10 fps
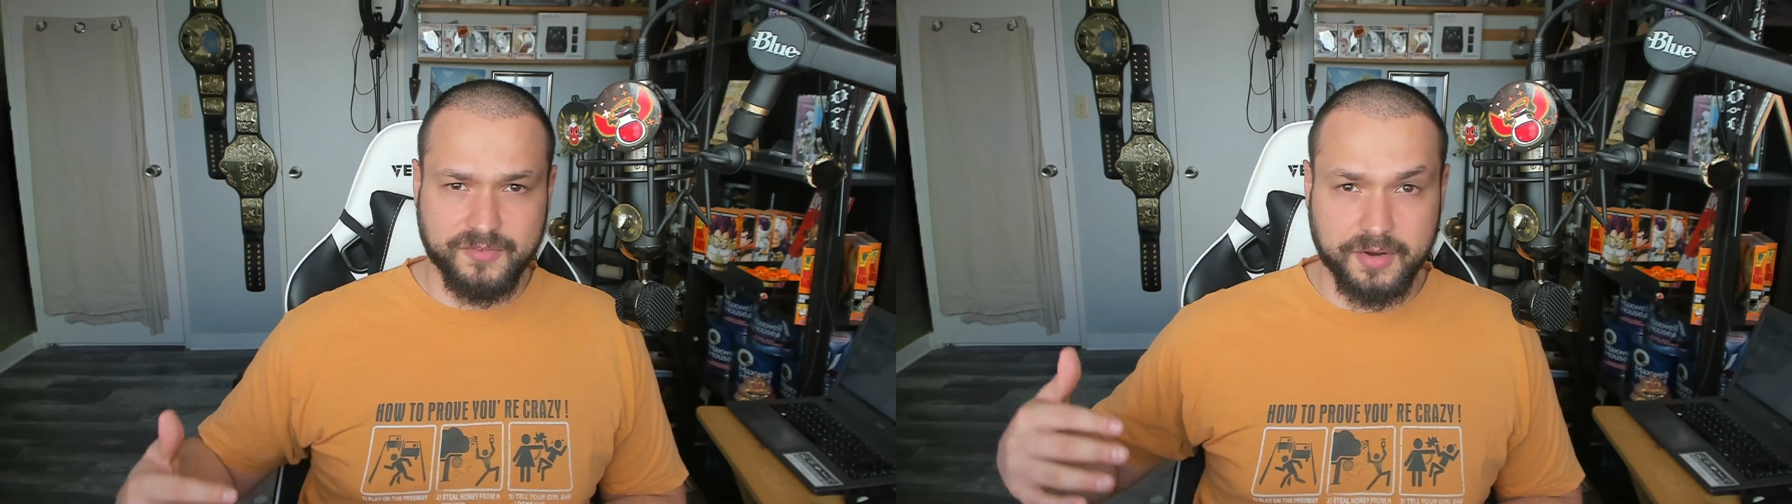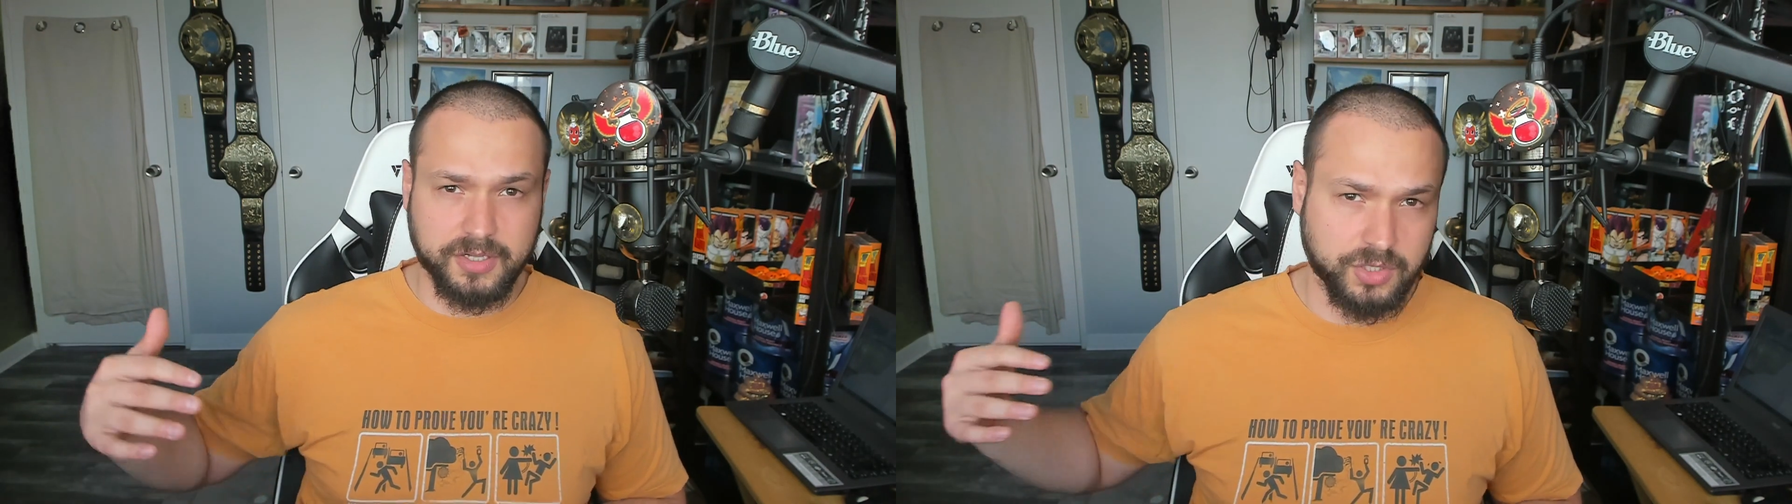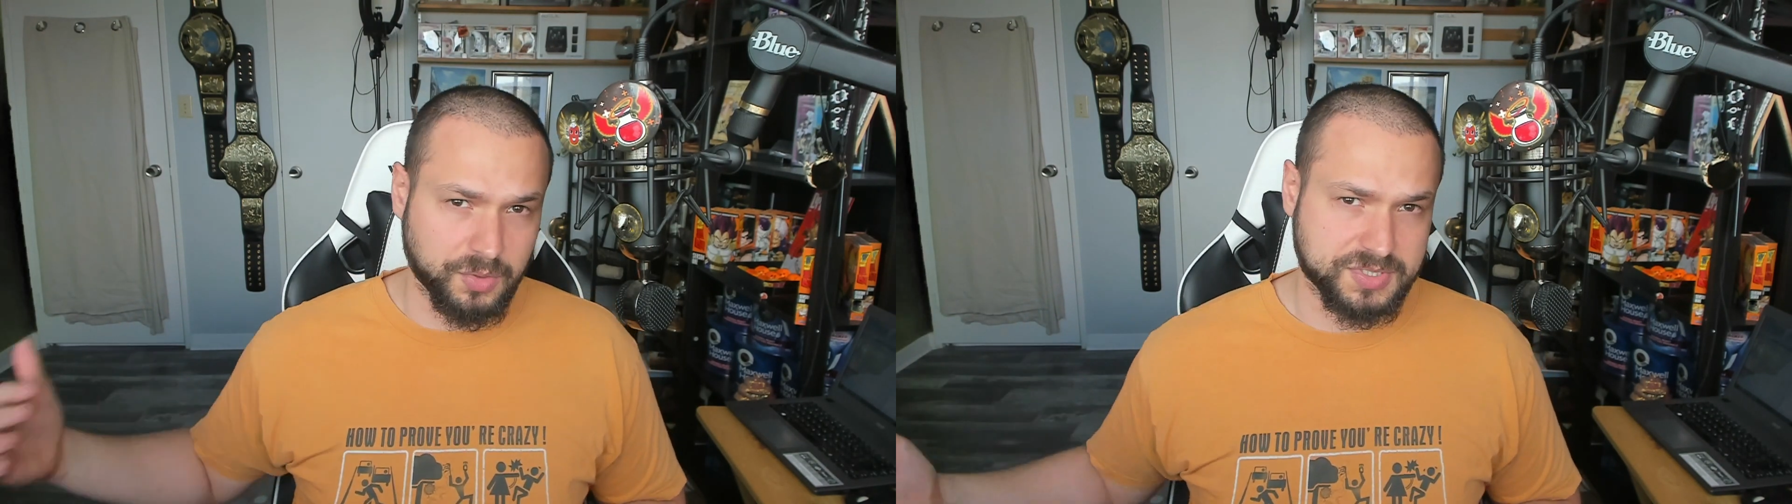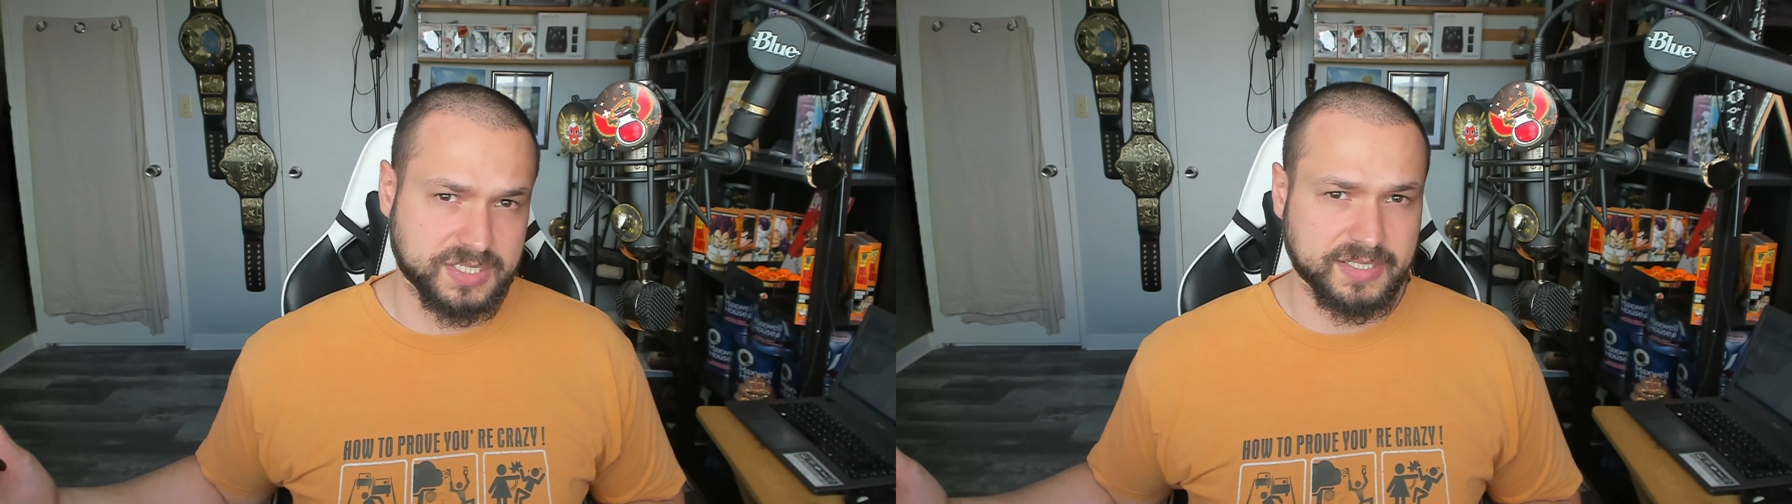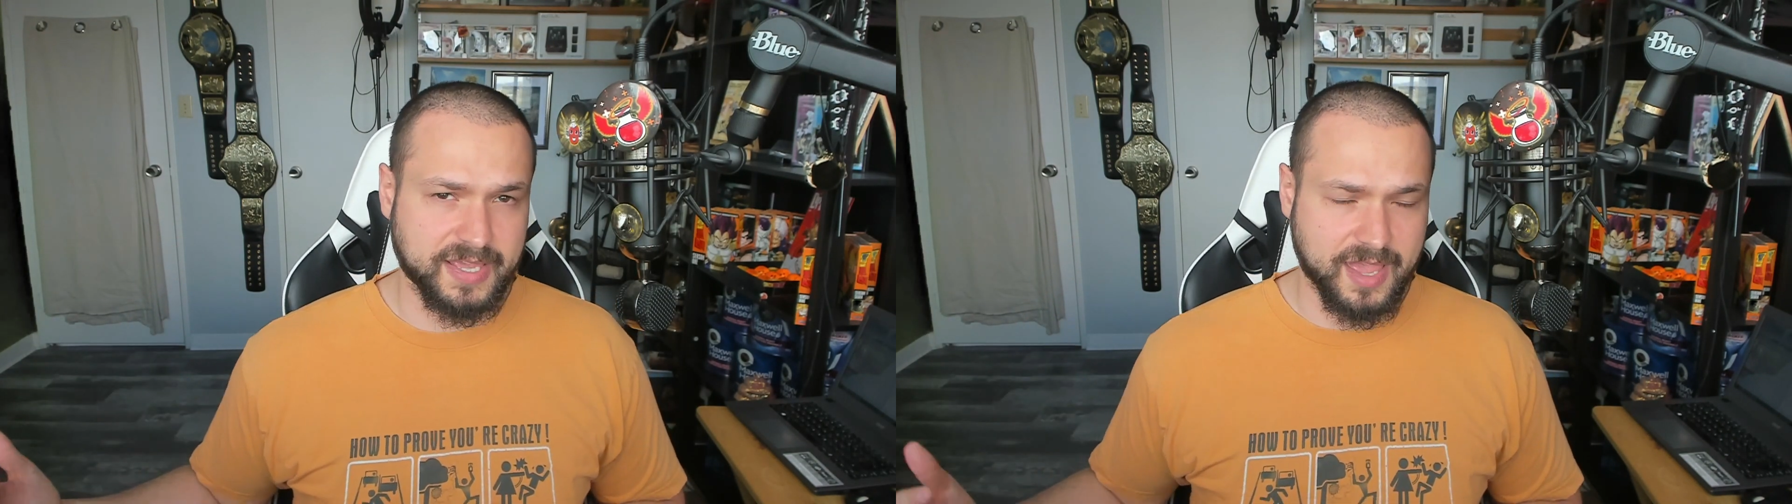very close to
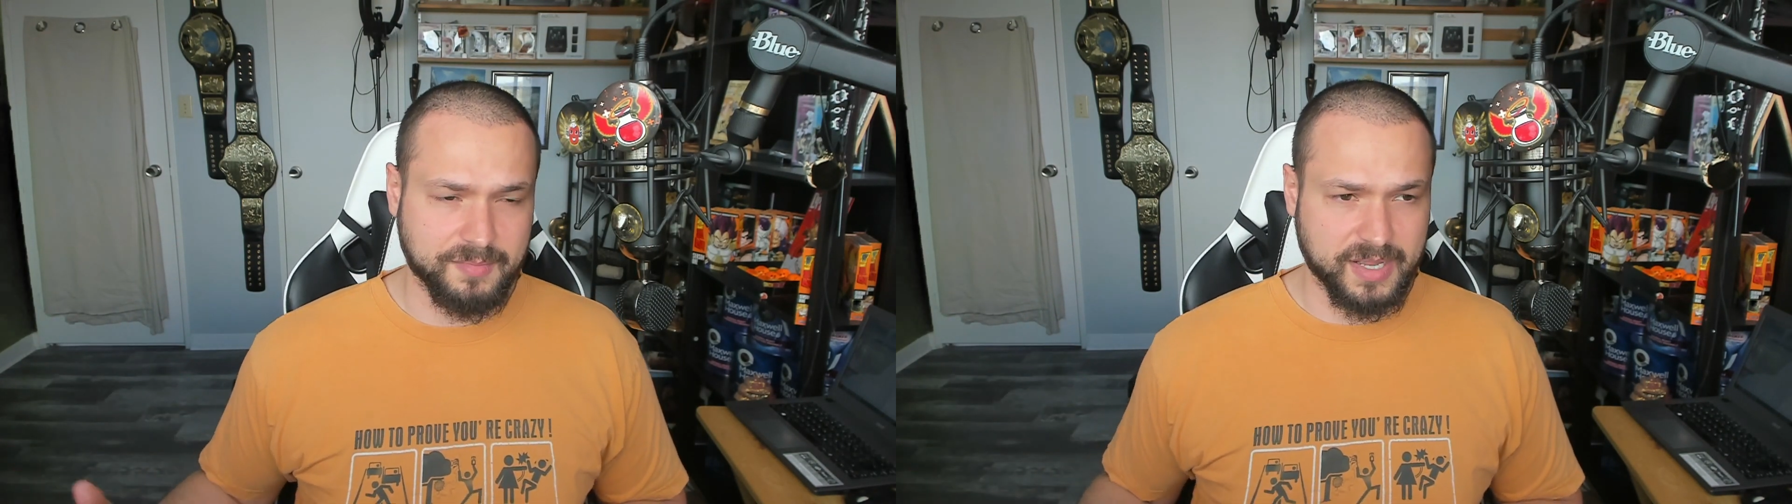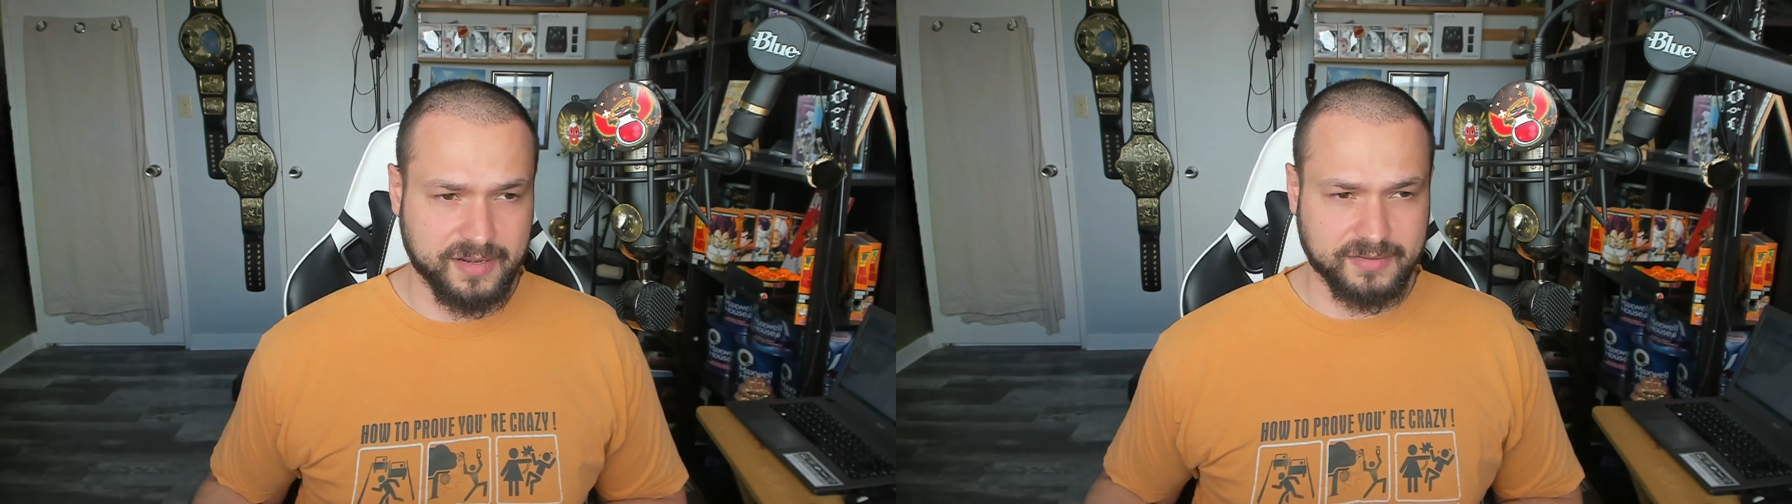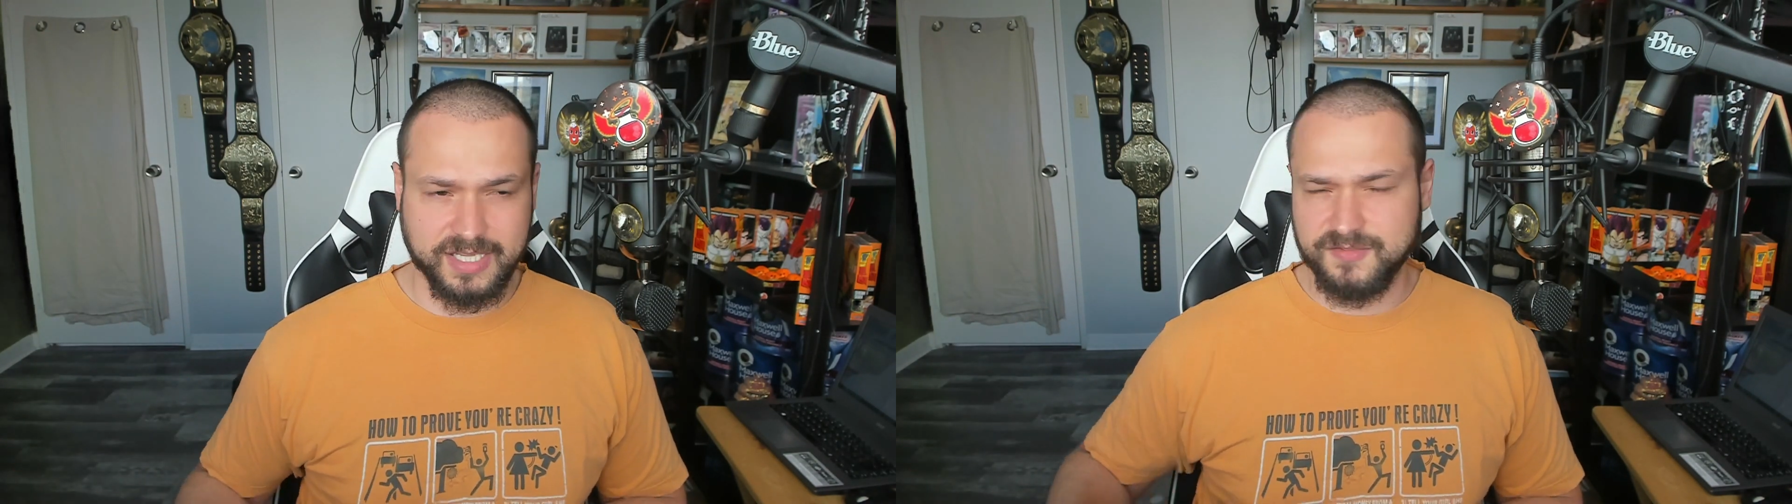the game, and